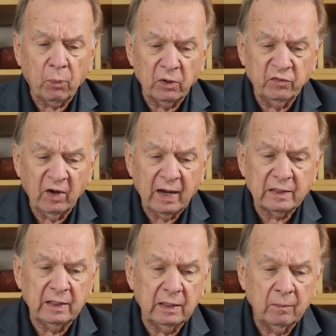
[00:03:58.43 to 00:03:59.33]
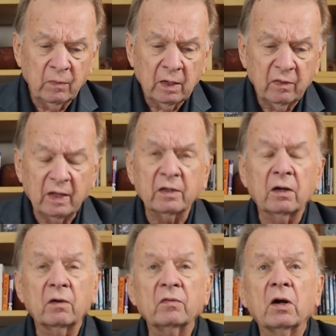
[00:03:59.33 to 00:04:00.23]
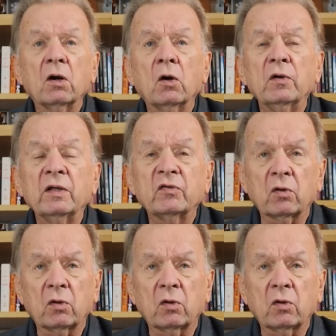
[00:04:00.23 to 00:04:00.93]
projecting that their earnings